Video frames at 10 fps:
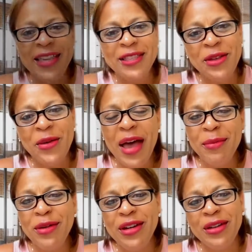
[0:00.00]
And so
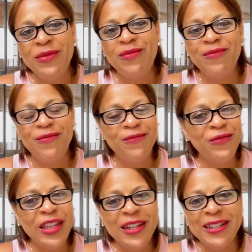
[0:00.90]
I'm going to
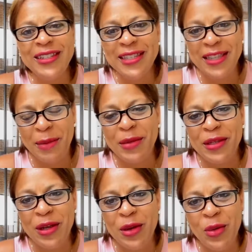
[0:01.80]
finish this
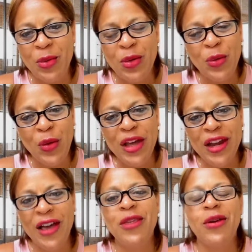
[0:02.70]
episode with
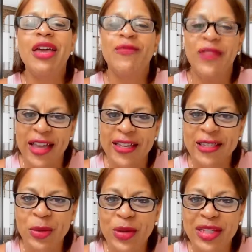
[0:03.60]
one other
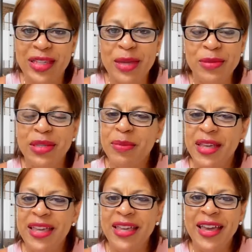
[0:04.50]
advice, which seems to
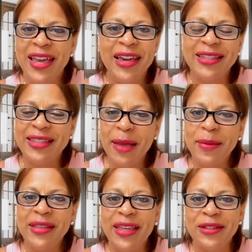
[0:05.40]
be a
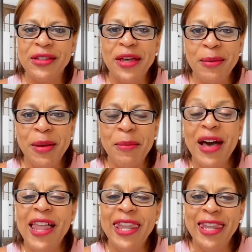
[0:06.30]
topic that has come up
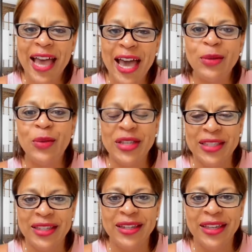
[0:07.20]
a lot
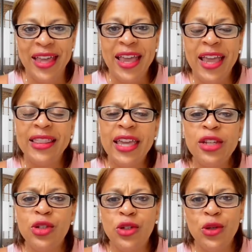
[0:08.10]
recently, and that
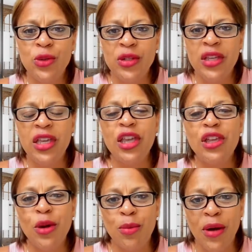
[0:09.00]
is choosing
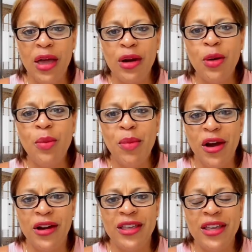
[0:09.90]
your bridal
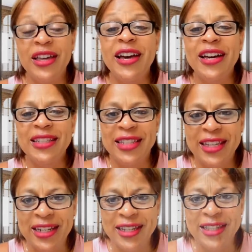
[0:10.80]
party
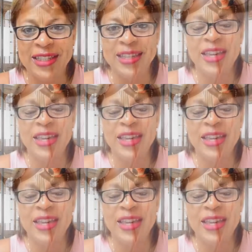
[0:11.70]
attendants.